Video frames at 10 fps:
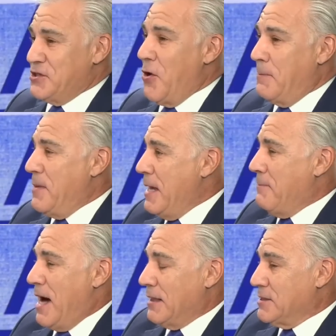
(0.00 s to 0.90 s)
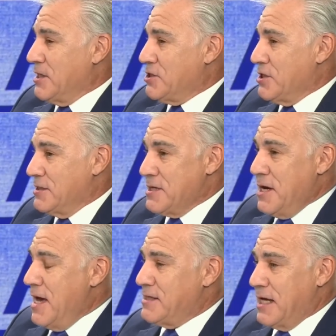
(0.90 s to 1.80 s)
start being politicians.
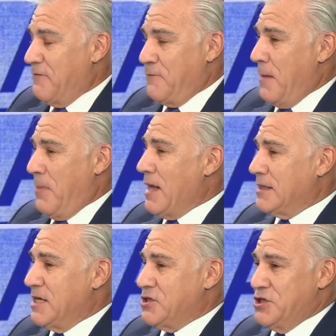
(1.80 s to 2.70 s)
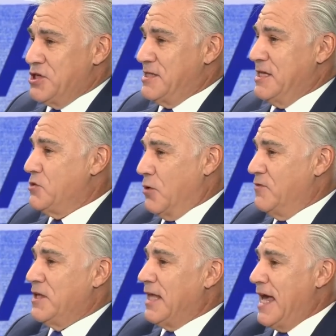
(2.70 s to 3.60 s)
It's like a, a politician just is sort of
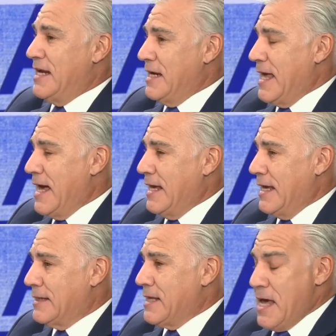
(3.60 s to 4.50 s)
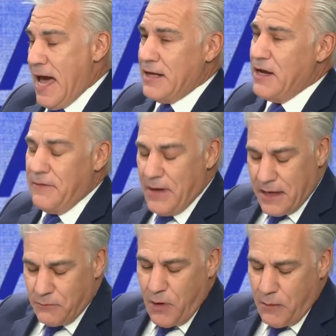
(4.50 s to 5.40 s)
delayed in getting it. And
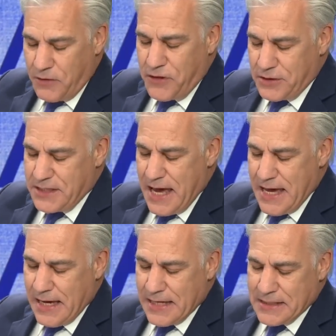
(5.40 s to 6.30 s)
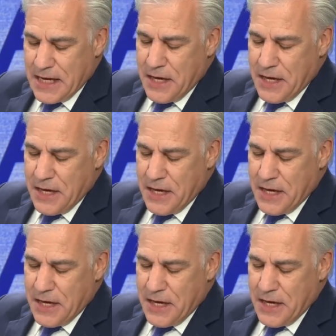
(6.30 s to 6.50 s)
and, and what they're saying is